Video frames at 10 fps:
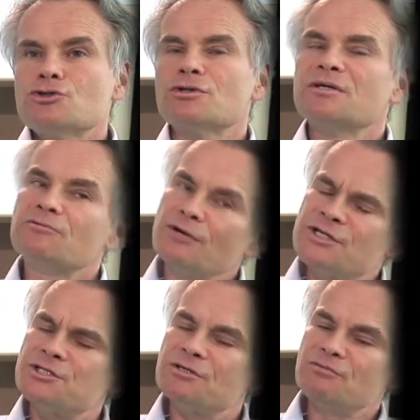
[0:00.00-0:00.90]
So the
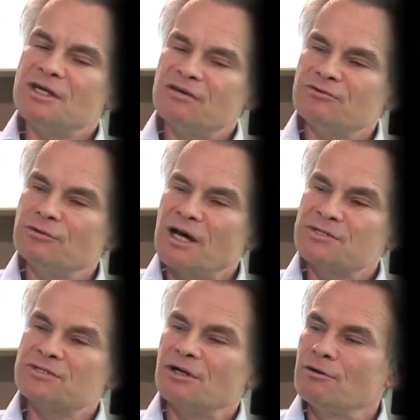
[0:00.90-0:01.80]
question we have to
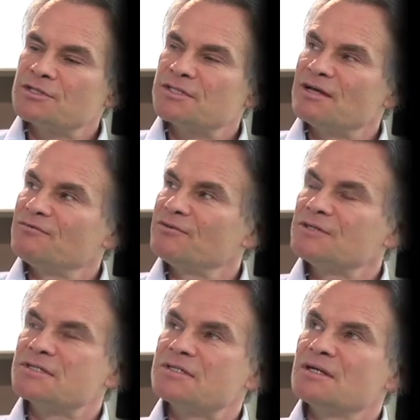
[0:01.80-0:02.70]
ask ourselves
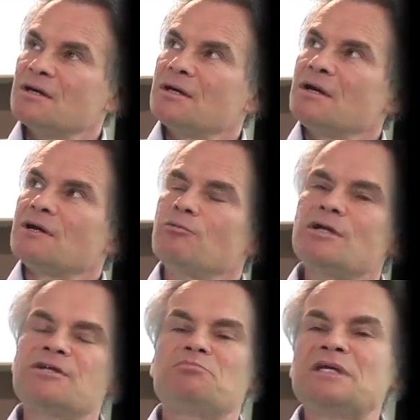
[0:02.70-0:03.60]
is,
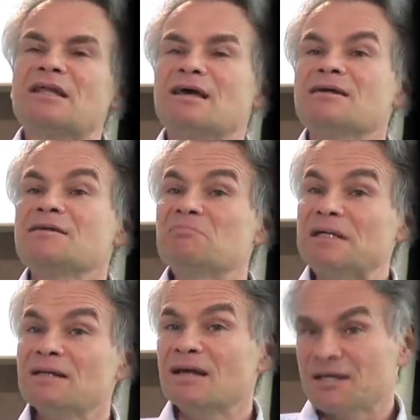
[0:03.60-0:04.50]
will it be like in the
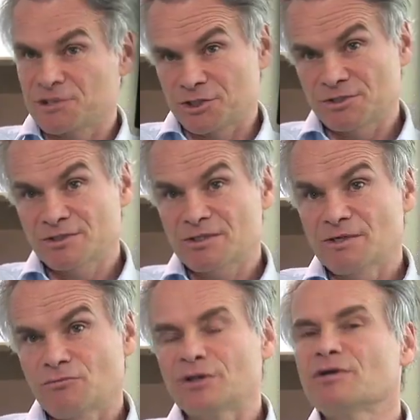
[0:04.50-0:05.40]
Middle Ages,
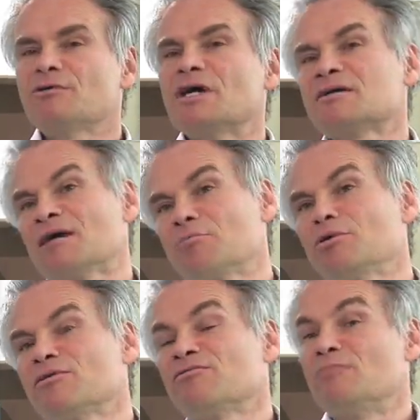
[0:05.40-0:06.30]
where there were a couple of